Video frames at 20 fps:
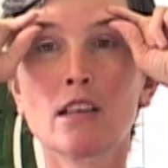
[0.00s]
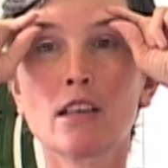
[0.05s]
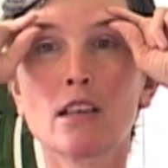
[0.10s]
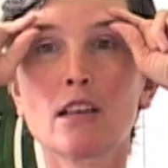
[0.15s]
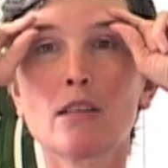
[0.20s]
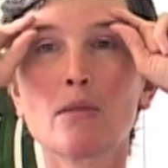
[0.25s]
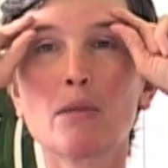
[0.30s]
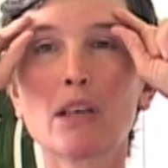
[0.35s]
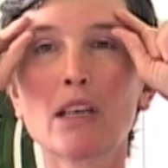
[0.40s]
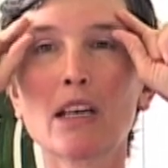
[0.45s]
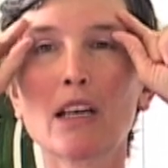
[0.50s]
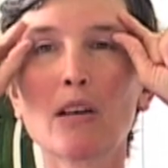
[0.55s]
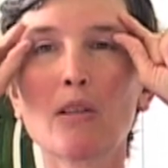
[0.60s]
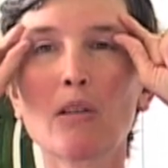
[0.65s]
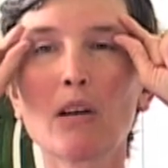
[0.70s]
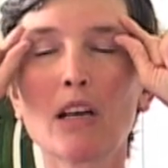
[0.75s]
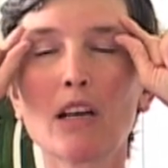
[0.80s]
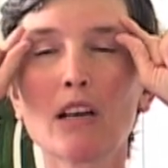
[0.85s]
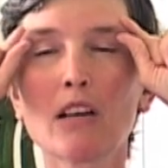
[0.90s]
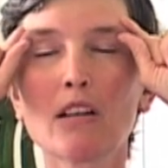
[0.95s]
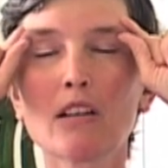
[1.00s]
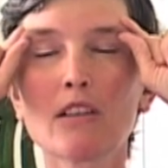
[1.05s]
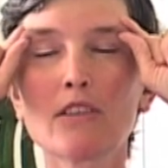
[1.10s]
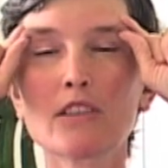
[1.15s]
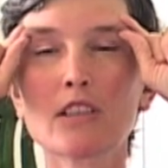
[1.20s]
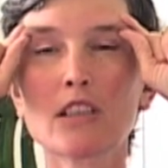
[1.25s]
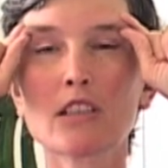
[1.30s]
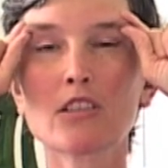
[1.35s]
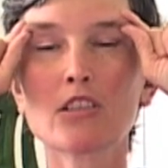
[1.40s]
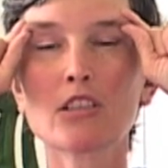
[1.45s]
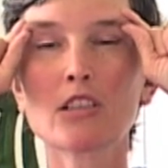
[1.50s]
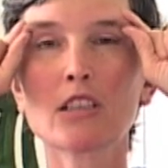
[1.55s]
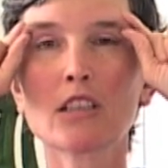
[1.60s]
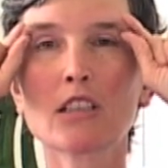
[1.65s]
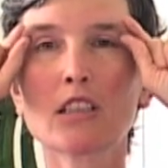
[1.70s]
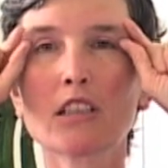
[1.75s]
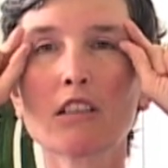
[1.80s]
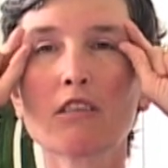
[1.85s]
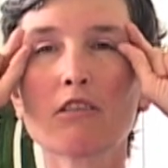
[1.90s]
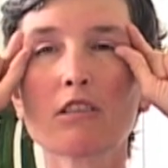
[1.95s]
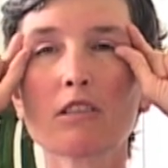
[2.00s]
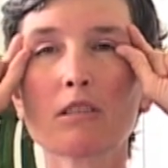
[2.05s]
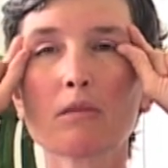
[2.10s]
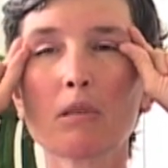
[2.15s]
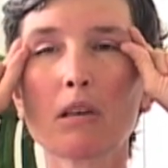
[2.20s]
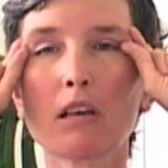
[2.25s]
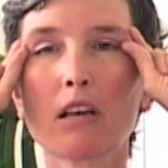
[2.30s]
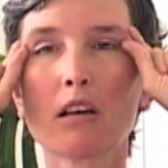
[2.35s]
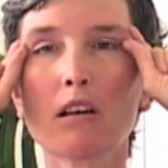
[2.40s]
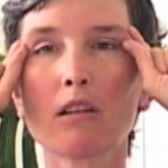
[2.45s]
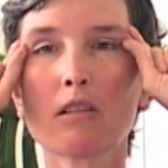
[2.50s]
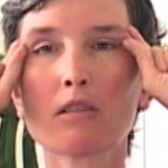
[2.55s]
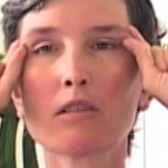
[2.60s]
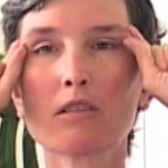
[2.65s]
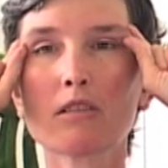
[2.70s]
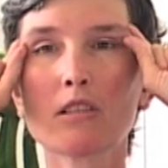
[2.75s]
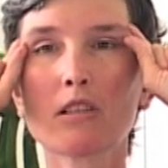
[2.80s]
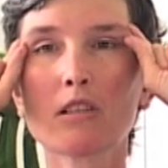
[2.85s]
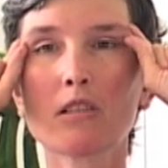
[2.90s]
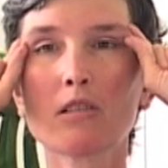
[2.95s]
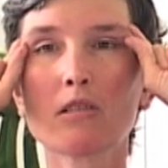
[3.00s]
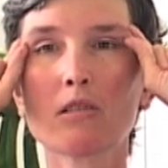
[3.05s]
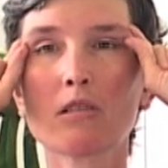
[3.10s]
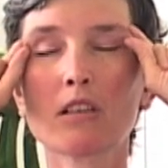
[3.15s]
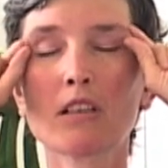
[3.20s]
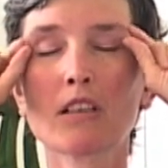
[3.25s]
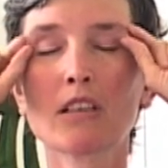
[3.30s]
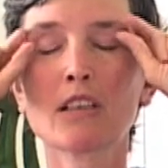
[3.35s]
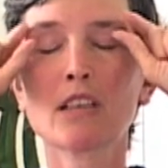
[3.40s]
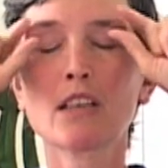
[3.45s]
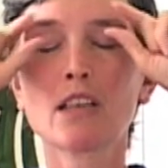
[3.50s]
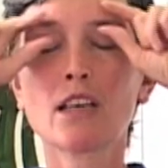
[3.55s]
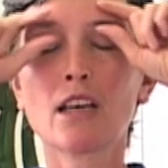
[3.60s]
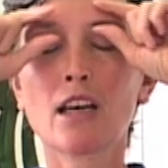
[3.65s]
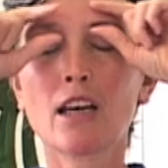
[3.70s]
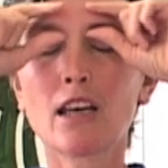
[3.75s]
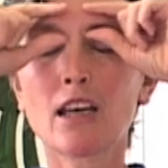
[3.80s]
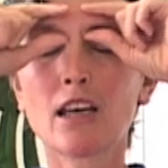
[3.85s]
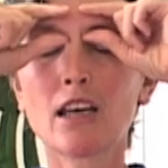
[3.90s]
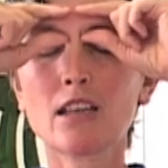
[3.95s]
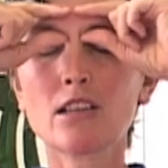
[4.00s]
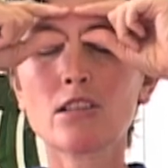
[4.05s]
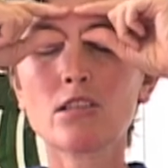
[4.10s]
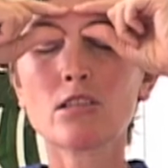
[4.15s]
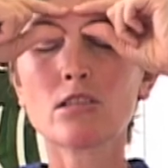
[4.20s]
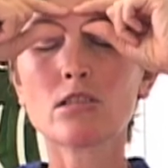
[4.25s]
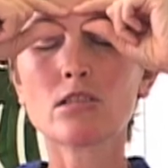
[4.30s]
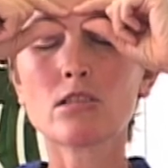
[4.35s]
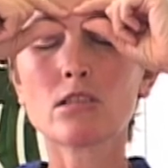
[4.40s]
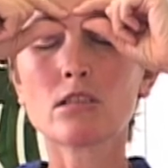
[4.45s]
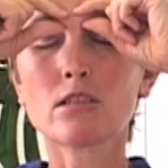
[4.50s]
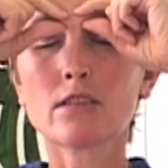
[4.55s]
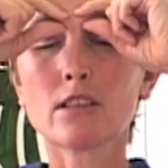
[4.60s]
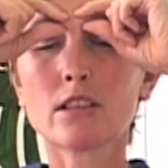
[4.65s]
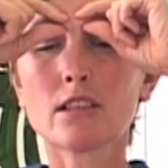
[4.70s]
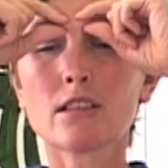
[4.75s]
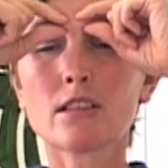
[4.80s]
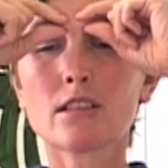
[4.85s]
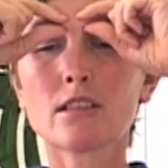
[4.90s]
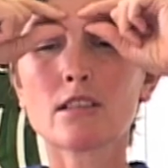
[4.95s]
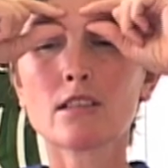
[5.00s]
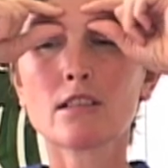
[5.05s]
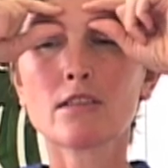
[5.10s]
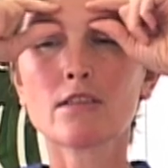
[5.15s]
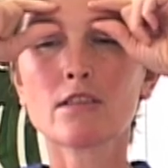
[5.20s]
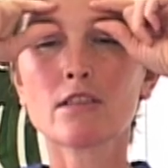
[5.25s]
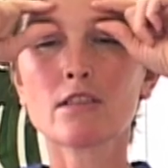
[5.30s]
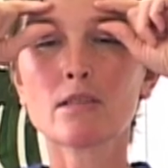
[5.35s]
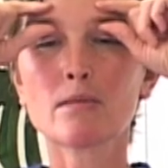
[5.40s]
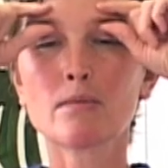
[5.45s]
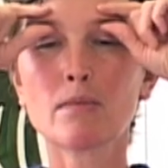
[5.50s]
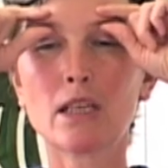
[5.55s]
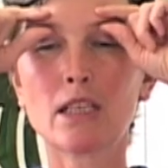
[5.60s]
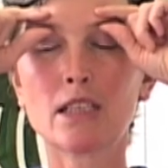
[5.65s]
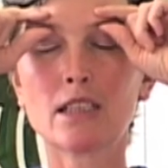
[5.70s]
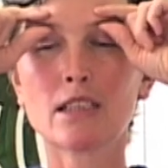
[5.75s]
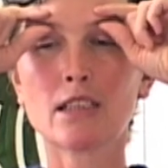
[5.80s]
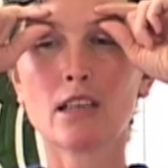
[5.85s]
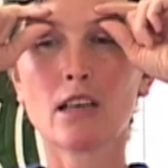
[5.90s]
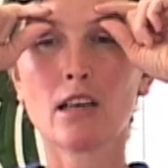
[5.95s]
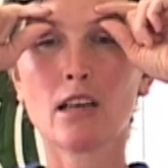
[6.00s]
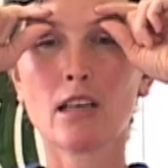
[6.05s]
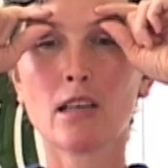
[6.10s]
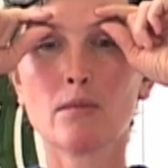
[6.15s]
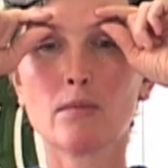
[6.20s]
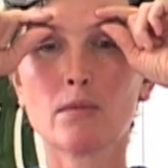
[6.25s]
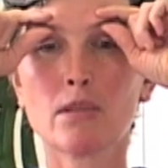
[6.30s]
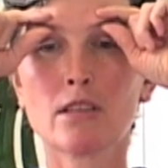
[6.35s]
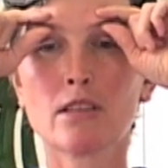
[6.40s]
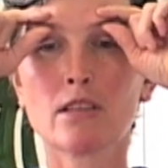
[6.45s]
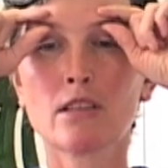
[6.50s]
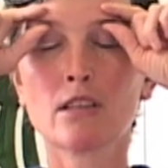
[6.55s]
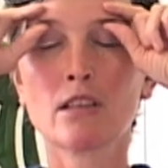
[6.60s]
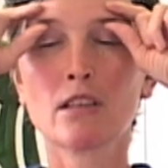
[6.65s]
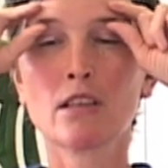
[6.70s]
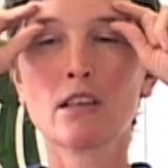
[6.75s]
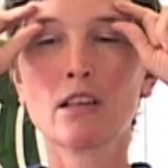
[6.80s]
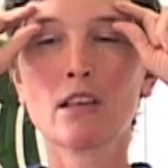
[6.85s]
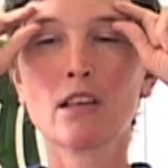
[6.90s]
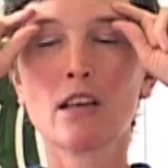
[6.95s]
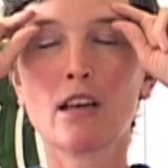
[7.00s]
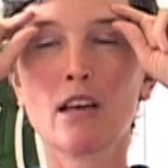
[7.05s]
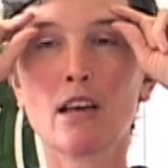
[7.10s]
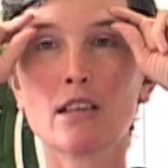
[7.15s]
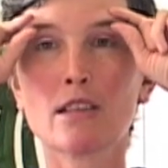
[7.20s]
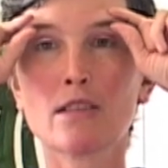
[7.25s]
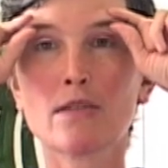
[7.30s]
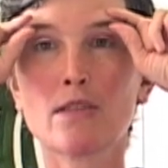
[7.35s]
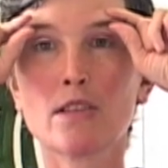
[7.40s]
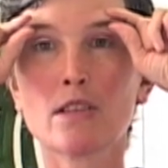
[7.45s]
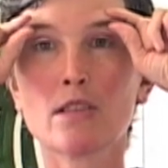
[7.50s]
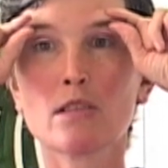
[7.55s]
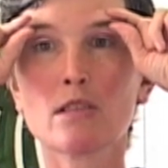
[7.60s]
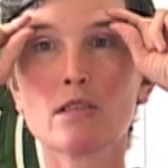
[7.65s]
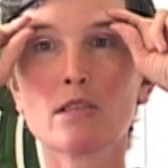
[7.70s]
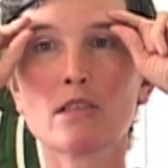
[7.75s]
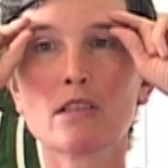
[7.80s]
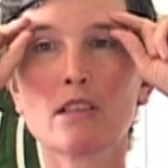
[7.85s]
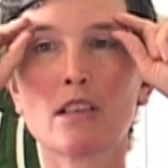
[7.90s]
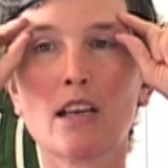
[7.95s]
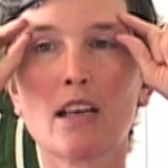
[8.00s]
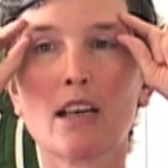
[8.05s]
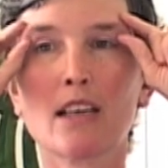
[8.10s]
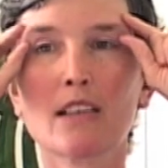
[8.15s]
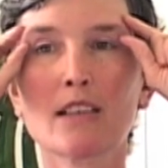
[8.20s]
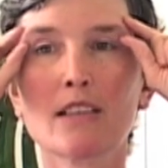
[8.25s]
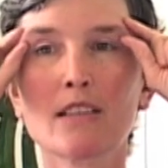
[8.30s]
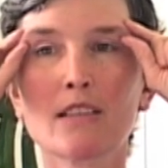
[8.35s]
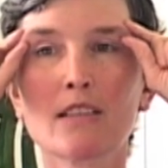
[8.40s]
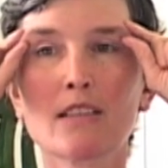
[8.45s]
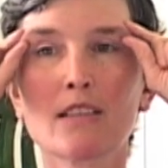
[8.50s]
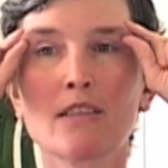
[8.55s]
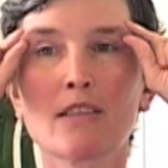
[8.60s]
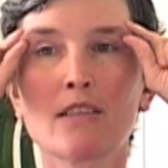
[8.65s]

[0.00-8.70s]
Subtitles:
And we get quite a lot of tension here as well. So again, you can do this as many times as feels nice.